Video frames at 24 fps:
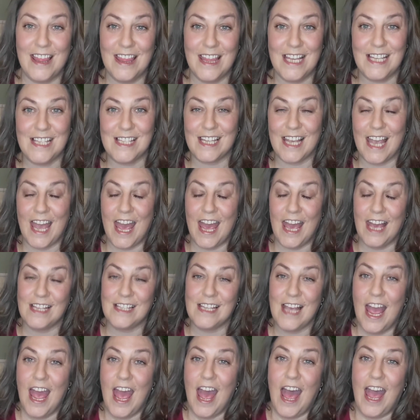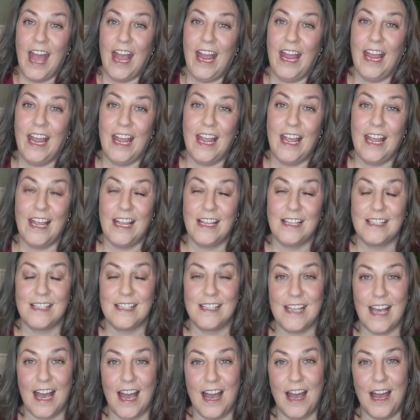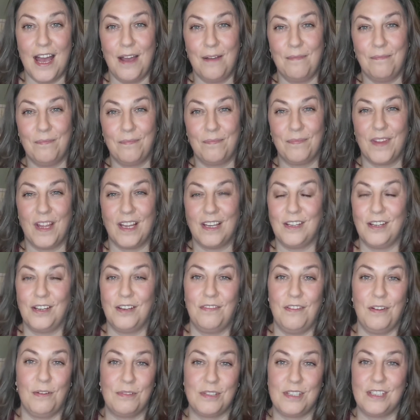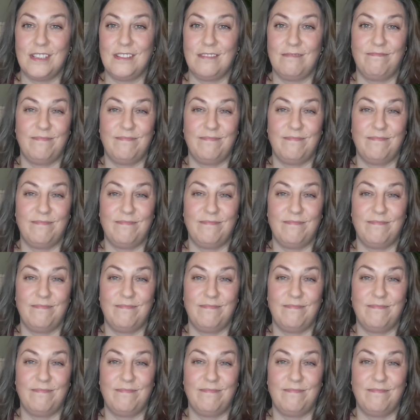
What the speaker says: In this case, it is, I don't know if it was